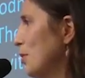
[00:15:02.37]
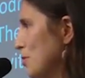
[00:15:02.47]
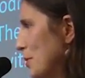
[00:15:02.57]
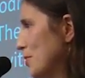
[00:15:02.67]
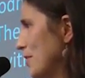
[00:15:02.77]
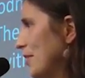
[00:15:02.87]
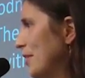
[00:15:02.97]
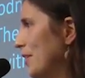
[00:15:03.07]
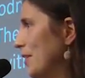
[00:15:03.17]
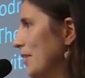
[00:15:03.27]
push-ups
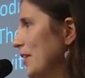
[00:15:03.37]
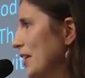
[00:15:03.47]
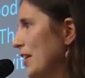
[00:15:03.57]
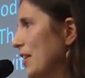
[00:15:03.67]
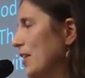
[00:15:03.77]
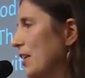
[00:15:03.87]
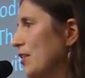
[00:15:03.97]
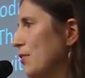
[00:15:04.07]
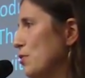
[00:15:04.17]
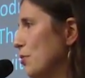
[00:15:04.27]
and the
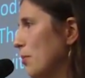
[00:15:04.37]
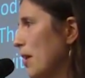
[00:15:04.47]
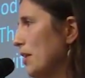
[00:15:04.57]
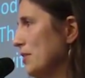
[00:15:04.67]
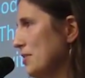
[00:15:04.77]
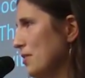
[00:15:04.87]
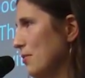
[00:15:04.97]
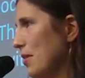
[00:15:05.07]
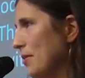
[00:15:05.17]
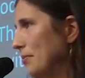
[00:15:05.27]
individual miles to
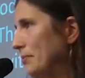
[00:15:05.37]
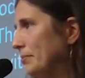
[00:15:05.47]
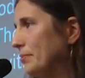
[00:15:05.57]
run.